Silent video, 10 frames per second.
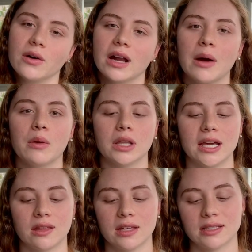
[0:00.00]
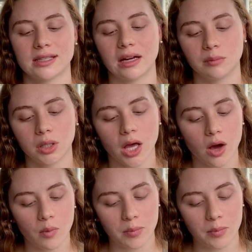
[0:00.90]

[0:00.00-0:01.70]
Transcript: and I will link this down below,